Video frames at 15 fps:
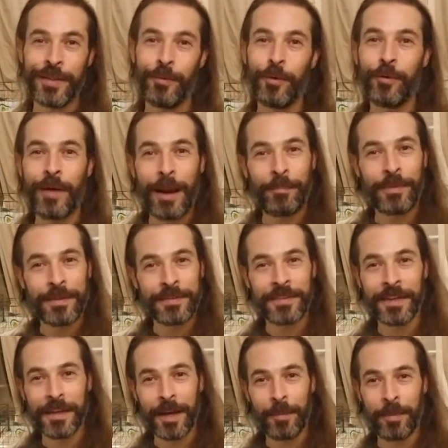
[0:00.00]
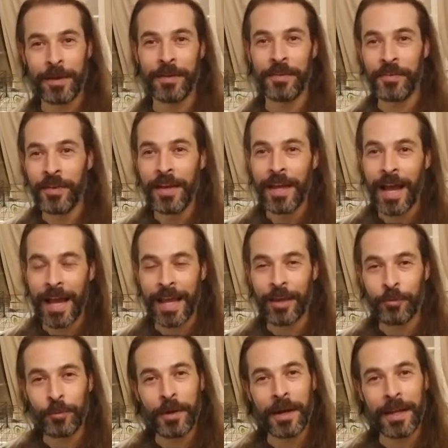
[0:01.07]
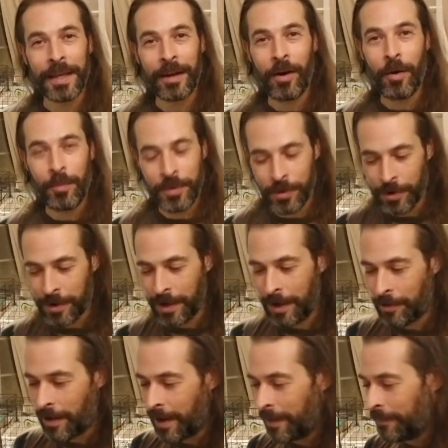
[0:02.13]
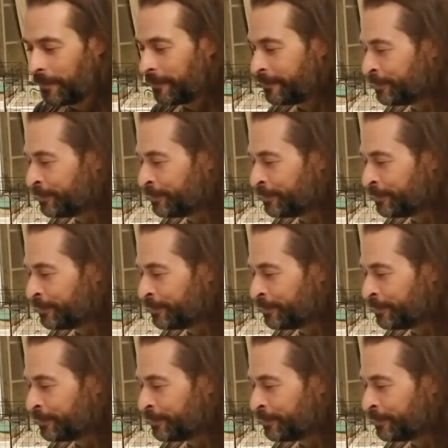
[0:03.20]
and then we'll wrap this thing up because I guess we got to get on with our day, right?